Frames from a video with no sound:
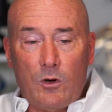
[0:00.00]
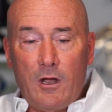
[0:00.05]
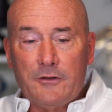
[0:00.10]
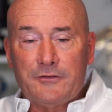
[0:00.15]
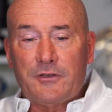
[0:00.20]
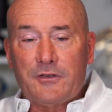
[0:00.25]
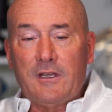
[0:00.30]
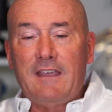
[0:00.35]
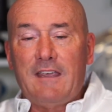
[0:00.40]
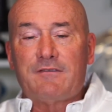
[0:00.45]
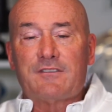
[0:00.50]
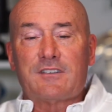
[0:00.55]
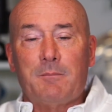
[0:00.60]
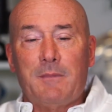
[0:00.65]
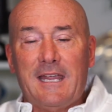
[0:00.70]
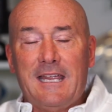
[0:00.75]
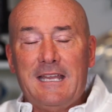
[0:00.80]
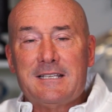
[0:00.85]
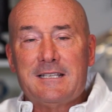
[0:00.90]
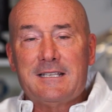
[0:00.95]
We'll also give
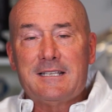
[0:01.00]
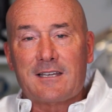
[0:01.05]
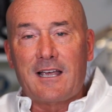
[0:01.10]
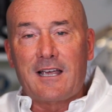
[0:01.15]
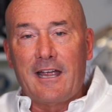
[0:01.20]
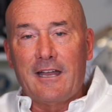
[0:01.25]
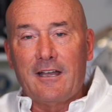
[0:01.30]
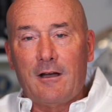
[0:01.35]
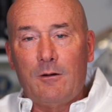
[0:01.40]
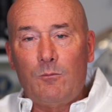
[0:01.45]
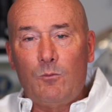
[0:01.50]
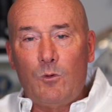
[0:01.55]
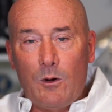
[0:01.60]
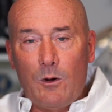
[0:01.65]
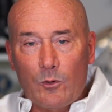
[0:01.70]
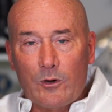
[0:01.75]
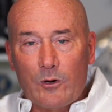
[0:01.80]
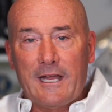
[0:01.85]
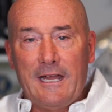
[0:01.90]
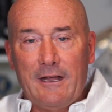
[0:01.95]
some insight on
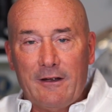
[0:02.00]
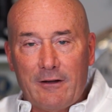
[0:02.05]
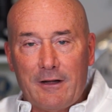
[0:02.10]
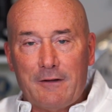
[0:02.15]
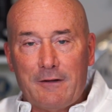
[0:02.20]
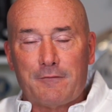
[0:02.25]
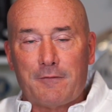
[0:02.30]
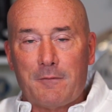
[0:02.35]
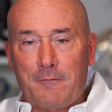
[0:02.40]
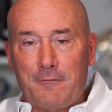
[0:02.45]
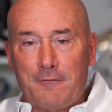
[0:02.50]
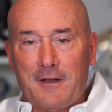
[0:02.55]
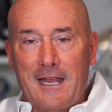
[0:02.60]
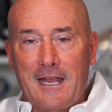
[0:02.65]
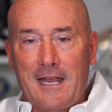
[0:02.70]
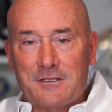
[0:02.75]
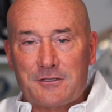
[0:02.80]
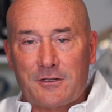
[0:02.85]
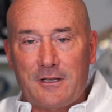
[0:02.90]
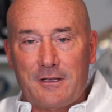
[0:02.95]
what we're hearing from
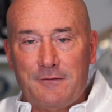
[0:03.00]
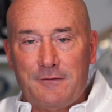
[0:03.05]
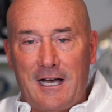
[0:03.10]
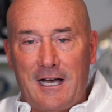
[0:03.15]
financial